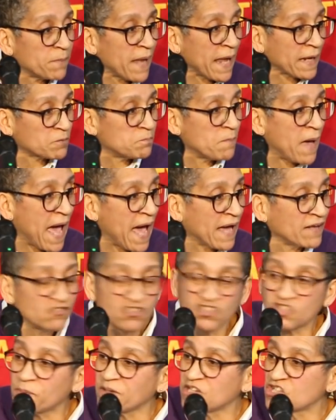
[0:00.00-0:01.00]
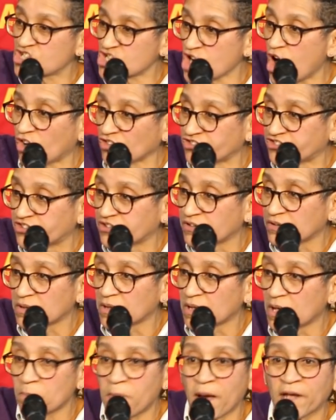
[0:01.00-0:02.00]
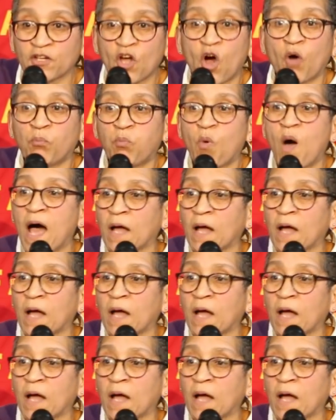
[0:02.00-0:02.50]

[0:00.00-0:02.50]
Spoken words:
black man to be shot by not